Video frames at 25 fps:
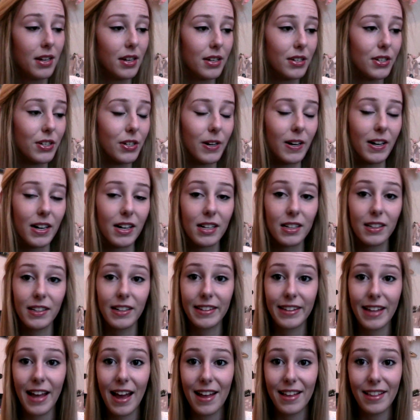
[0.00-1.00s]
So you're gonna
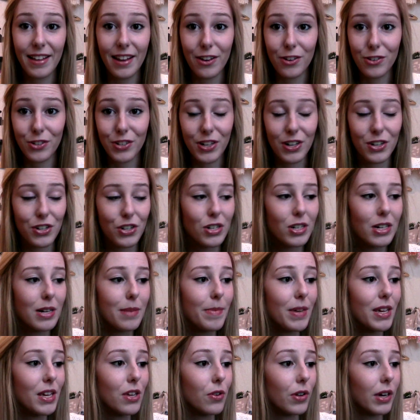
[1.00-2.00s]
click that and then you'll start
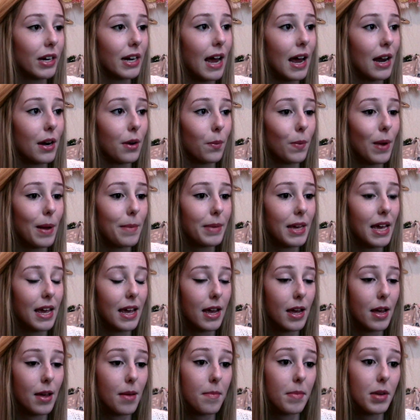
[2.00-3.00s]
streaming. You can add a
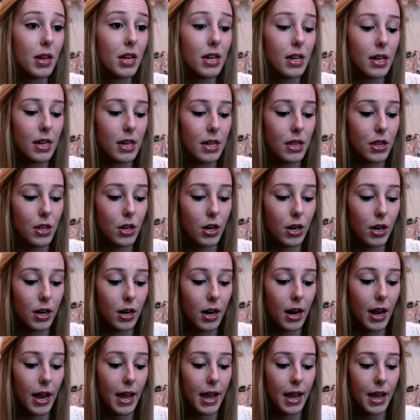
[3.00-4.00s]
webcam,
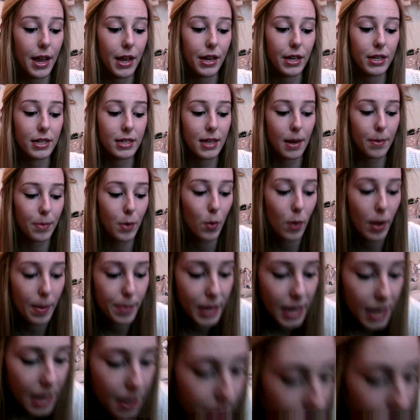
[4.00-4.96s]
either a separate webcam